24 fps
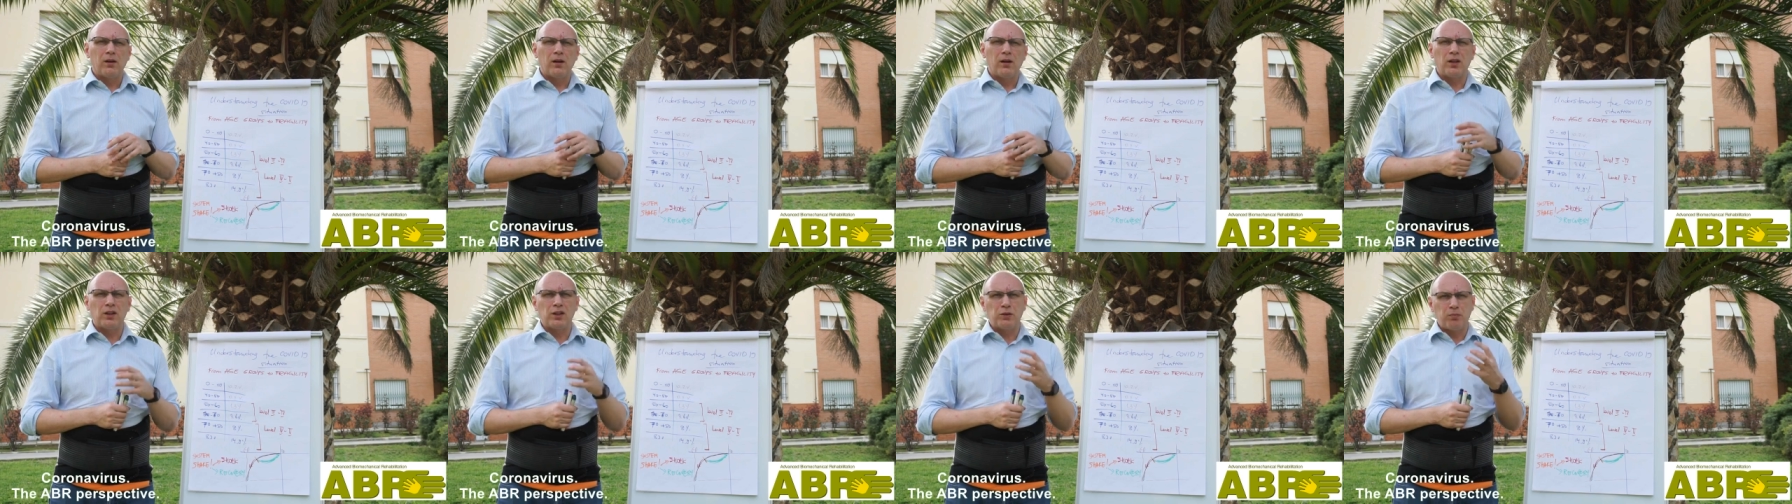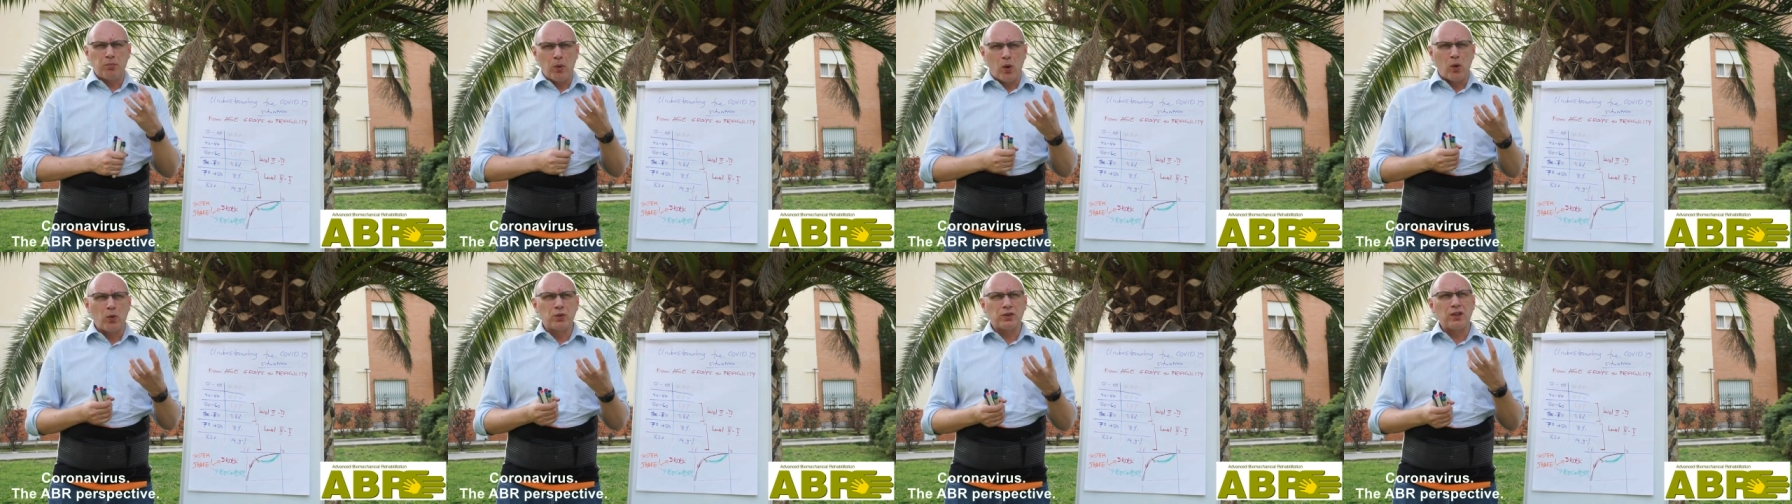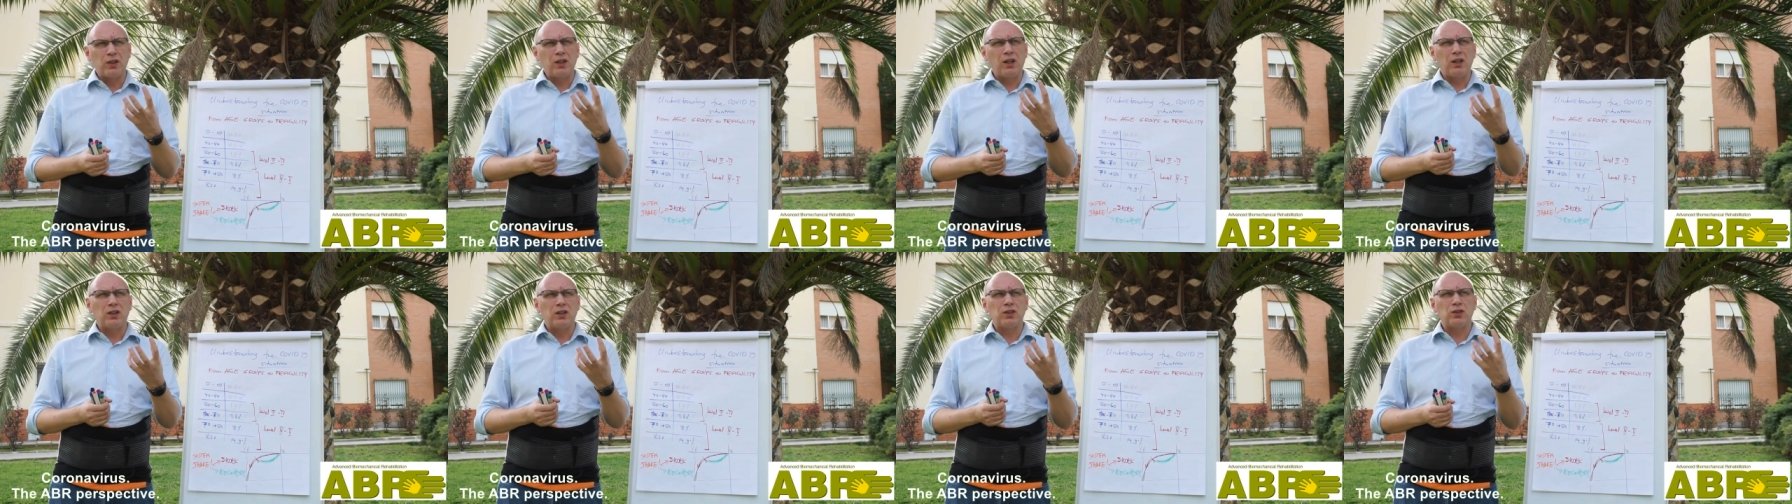
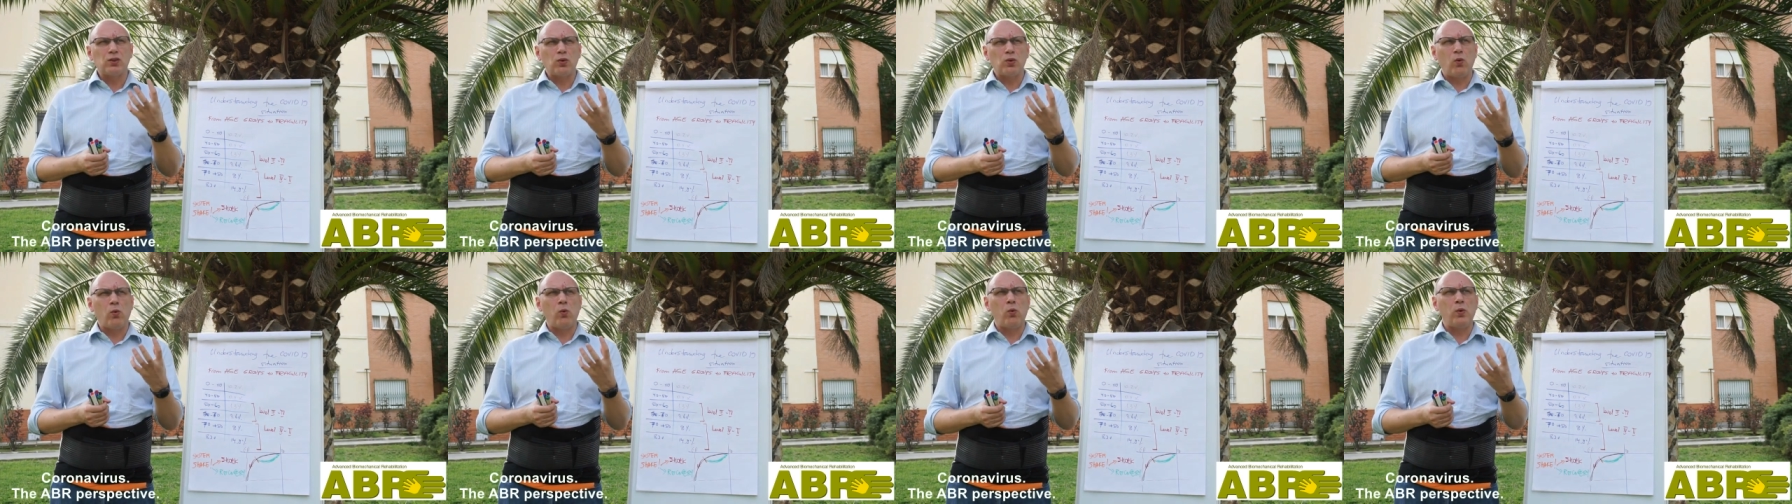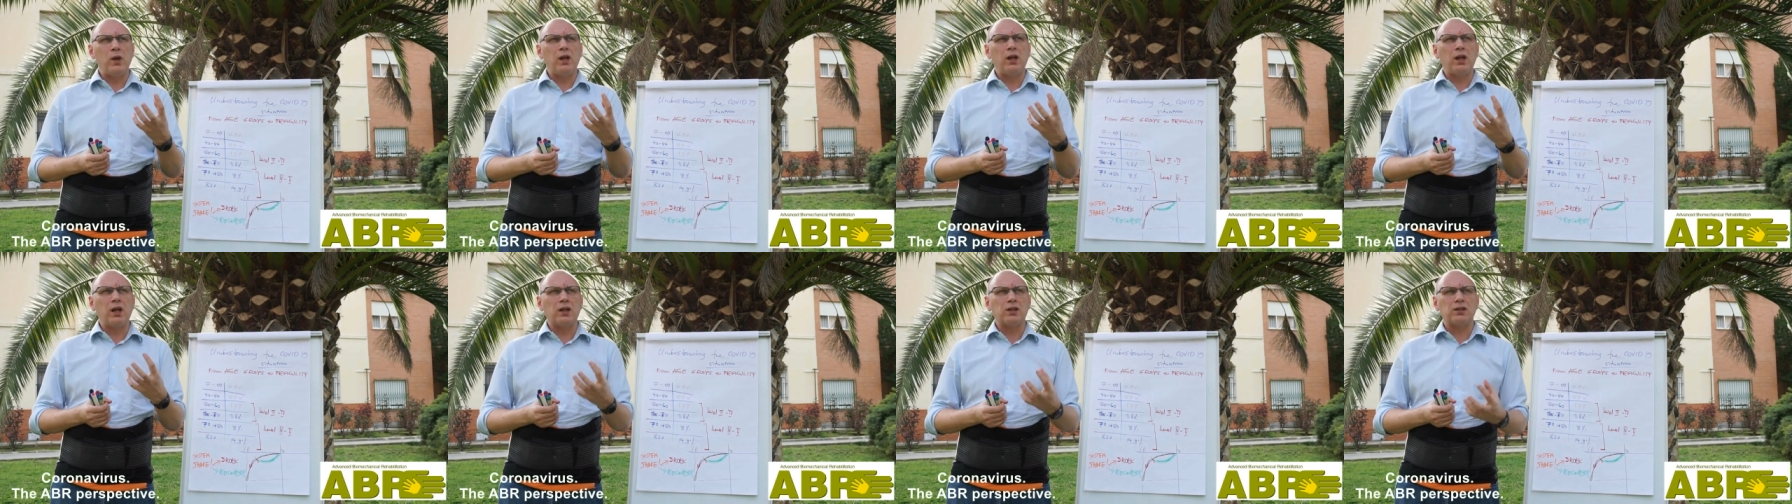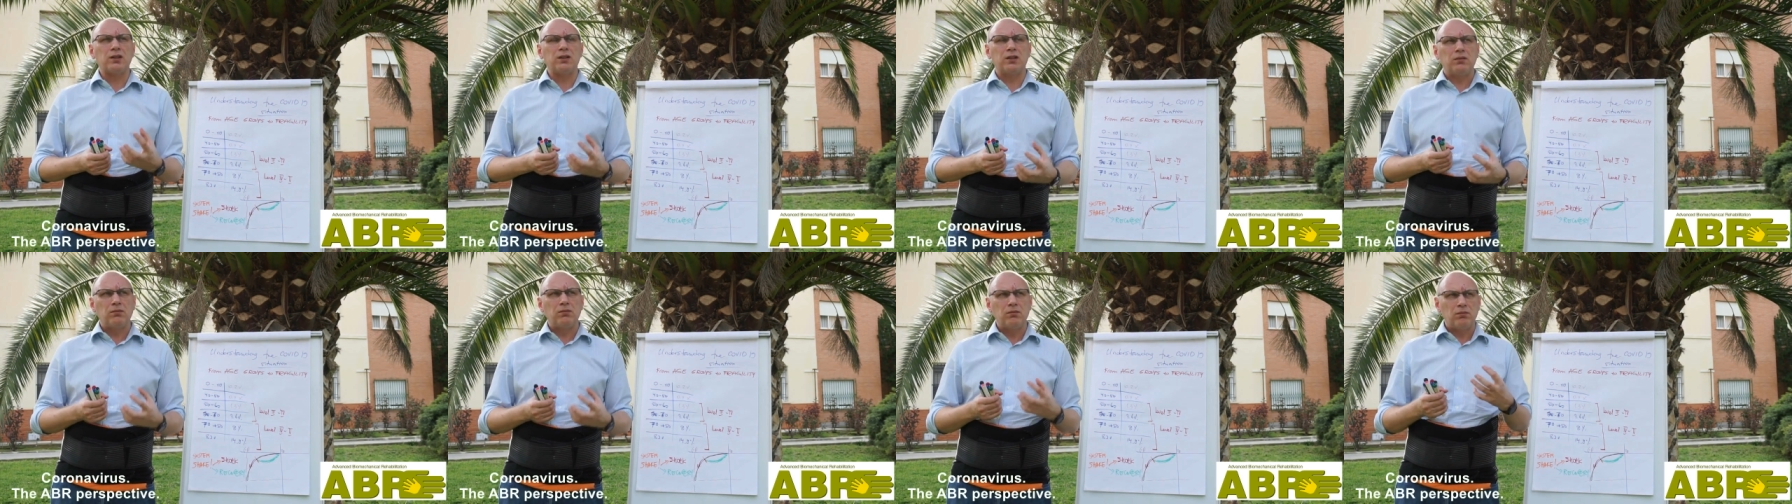exposing its
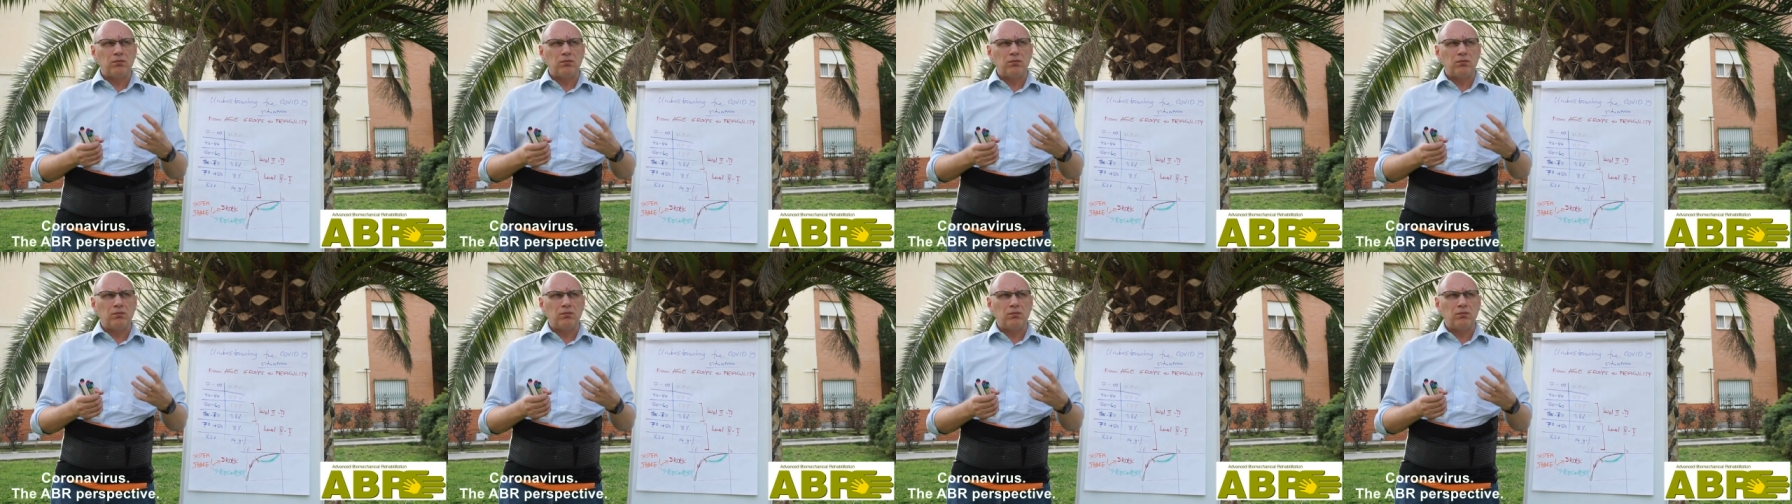weakest